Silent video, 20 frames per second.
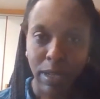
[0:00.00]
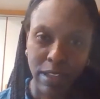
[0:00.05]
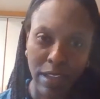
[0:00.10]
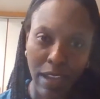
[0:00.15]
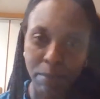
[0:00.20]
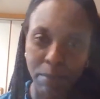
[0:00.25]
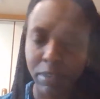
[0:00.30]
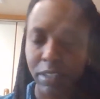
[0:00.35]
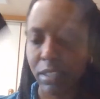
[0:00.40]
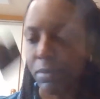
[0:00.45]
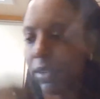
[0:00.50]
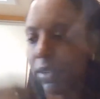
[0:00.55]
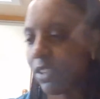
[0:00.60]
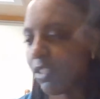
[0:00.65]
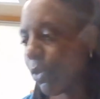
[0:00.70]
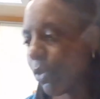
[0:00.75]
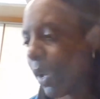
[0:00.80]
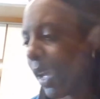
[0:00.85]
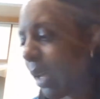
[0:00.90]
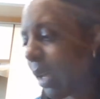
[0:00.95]
type of
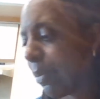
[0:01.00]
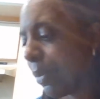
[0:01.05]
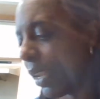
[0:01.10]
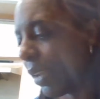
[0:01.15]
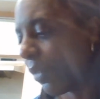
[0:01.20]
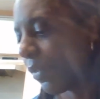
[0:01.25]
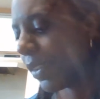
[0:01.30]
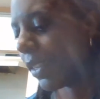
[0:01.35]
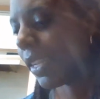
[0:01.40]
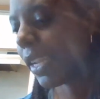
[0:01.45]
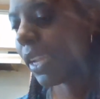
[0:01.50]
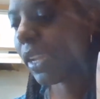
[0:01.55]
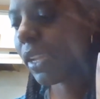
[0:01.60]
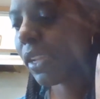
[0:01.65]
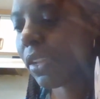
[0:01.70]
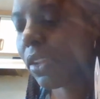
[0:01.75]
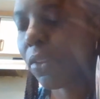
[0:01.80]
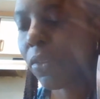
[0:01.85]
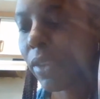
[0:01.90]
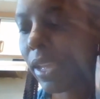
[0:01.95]
smudge will happen every
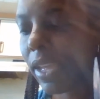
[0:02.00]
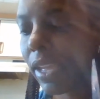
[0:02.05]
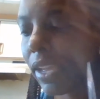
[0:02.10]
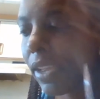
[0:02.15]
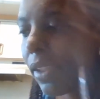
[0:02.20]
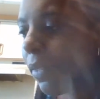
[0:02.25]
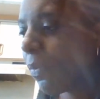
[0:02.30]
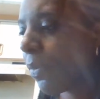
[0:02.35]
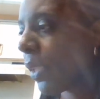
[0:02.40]
day, okay?